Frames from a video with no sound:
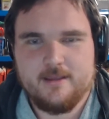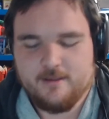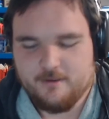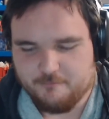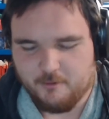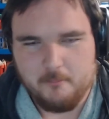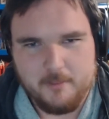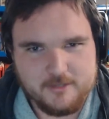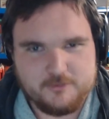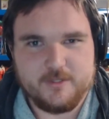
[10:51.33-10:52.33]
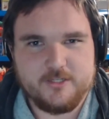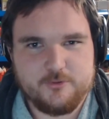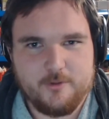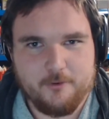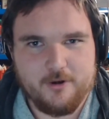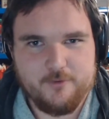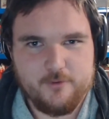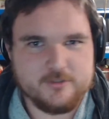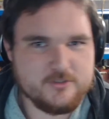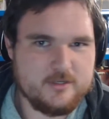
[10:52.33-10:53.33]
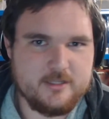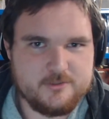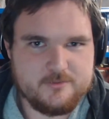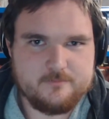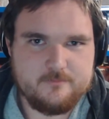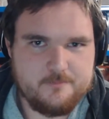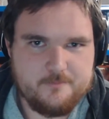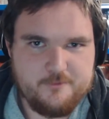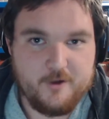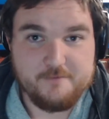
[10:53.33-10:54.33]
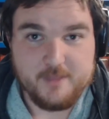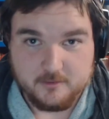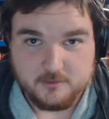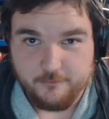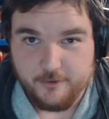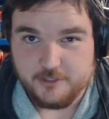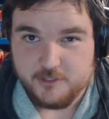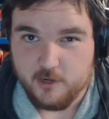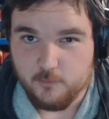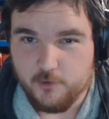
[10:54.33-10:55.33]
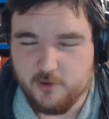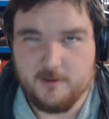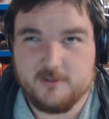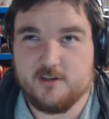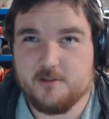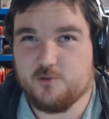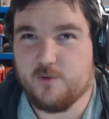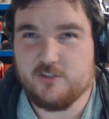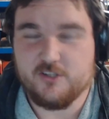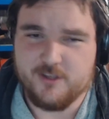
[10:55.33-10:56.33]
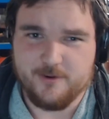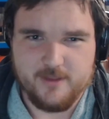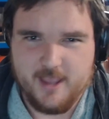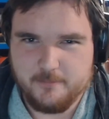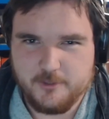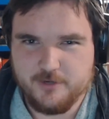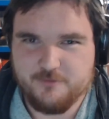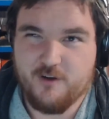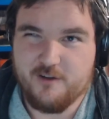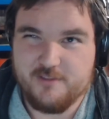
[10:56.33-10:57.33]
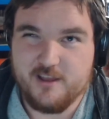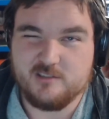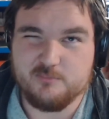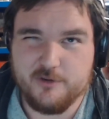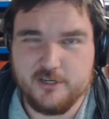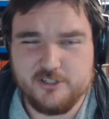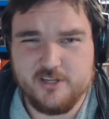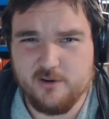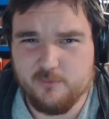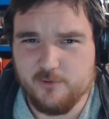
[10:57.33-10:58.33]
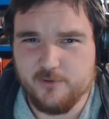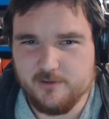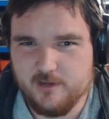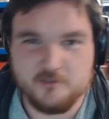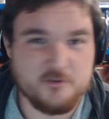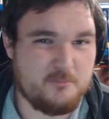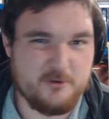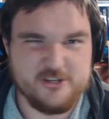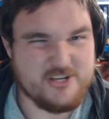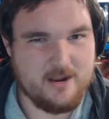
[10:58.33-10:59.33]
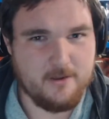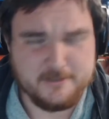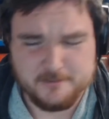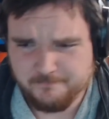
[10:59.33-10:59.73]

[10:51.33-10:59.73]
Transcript: From a military history point of view, it's 5,000 French dead or wounded, plus another 2,600 captured, 5,000 British dead or wounded. British and Allies.